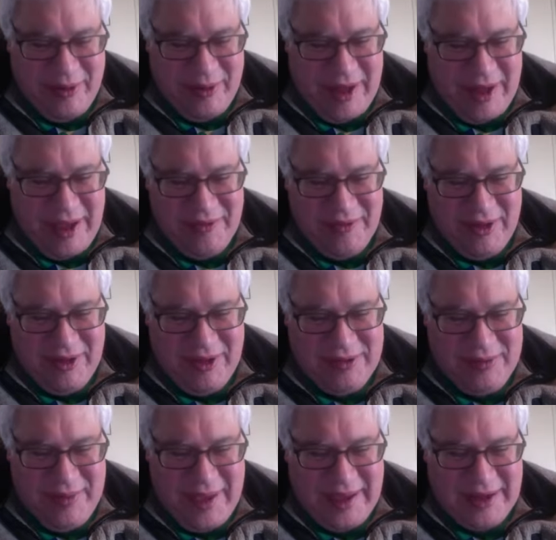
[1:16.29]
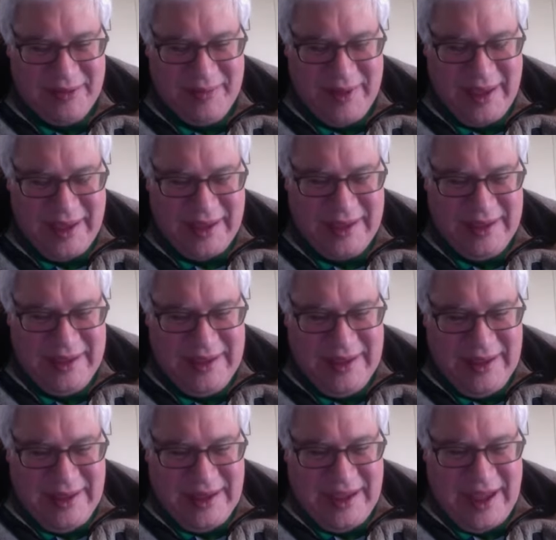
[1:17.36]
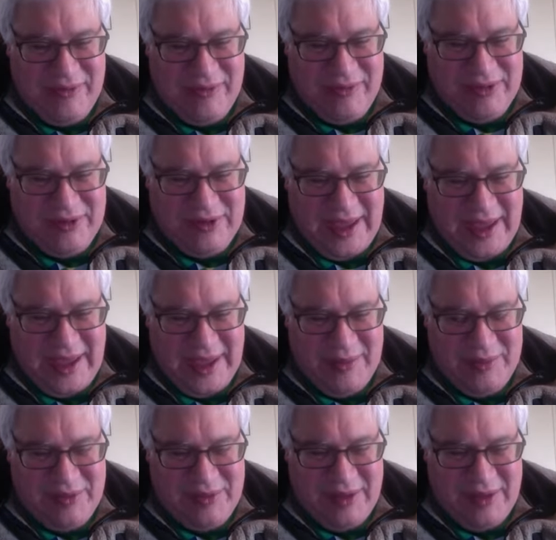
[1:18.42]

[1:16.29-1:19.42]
Now you lost back-to-back conference games.